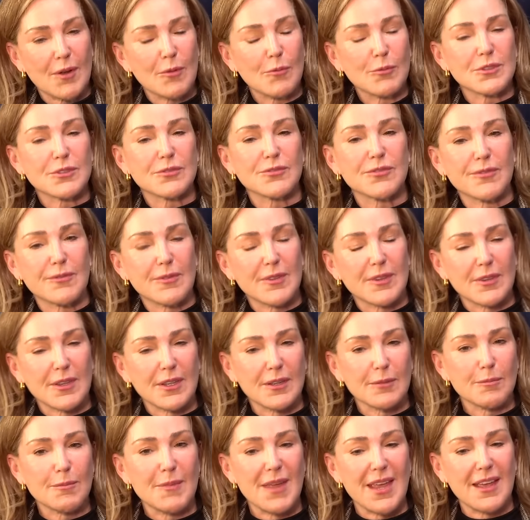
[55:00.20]
and it was
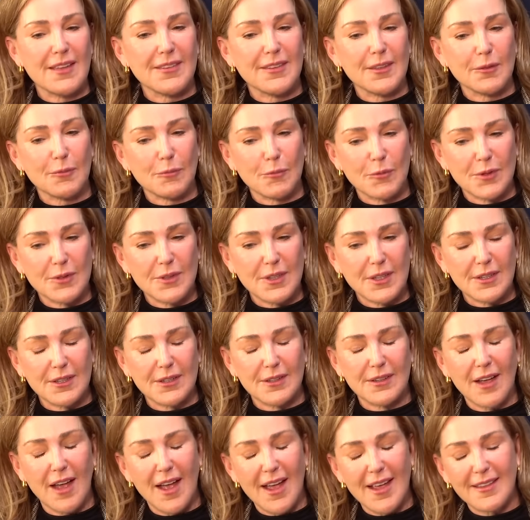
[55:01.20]
the man that the
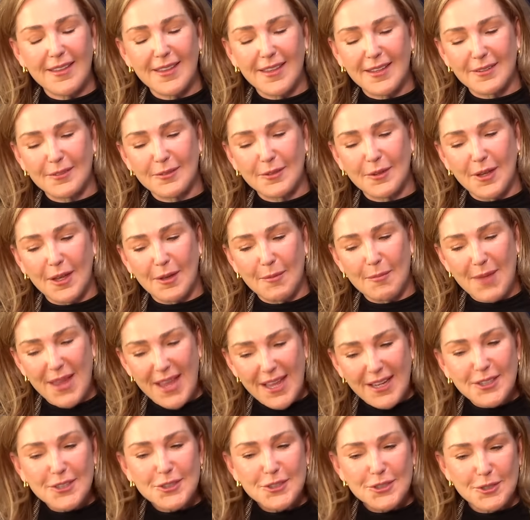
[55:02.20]
guy that uh,
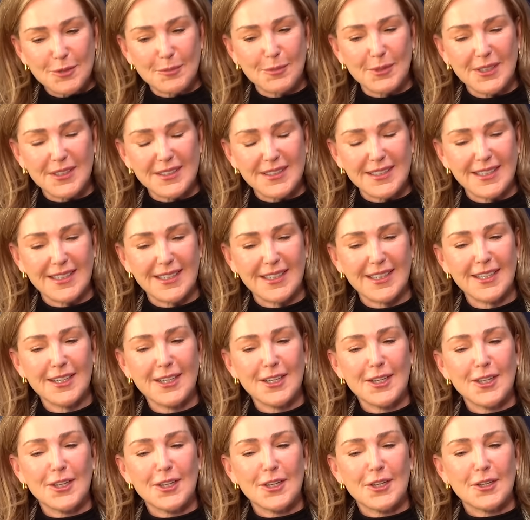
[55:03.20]
managed the building.
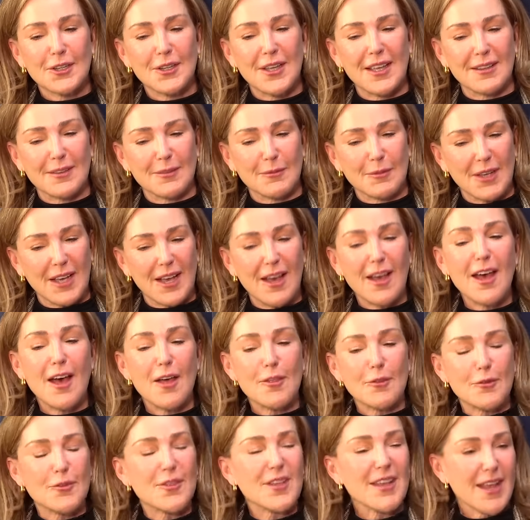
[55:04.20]
It, uh,
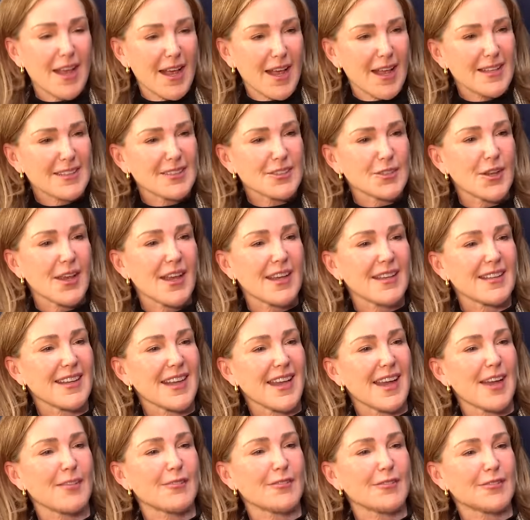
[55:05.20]
other than us, you had to
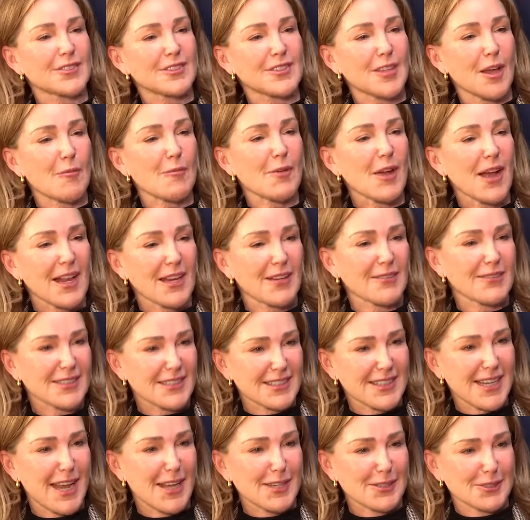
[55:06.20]
have some kind of a
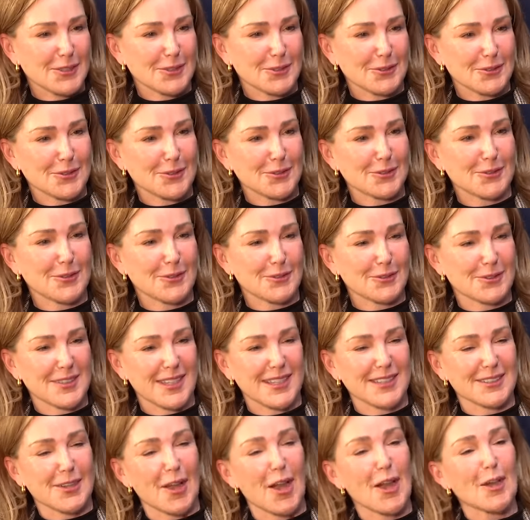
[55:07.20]
statue. So there was
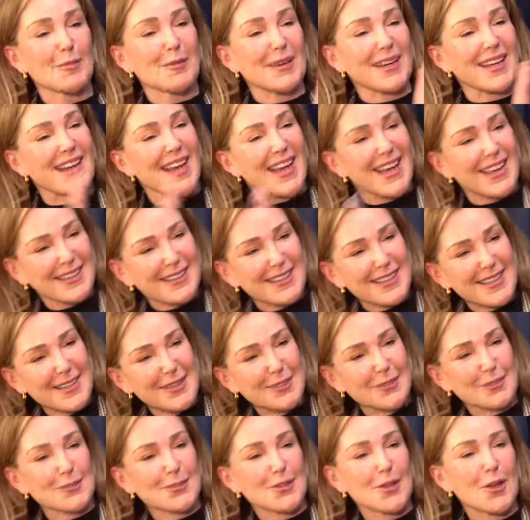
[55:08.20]
like Donna McKechnie
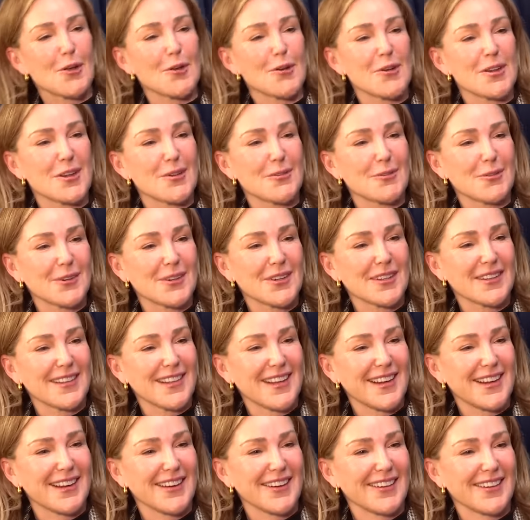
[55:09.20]
and her Tony were in
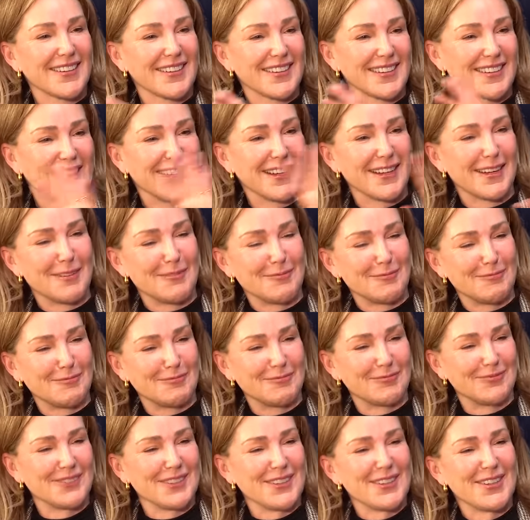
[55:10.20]
there, and um,
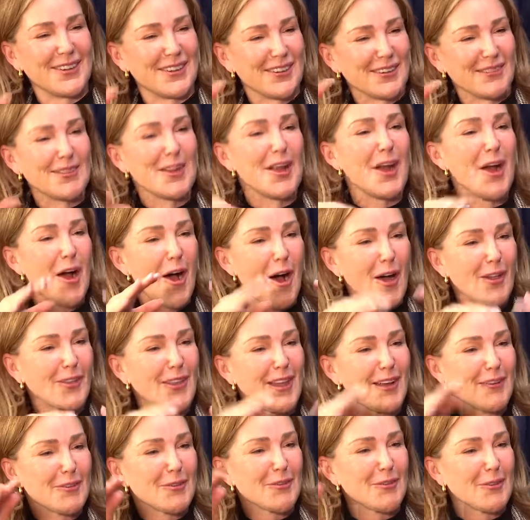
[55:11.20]
you know, all,
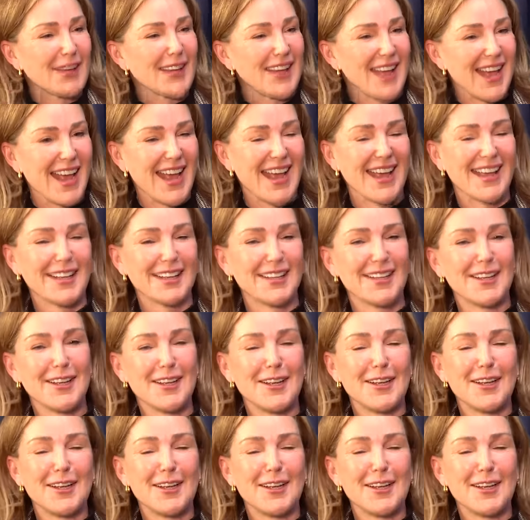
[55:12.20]
everyone had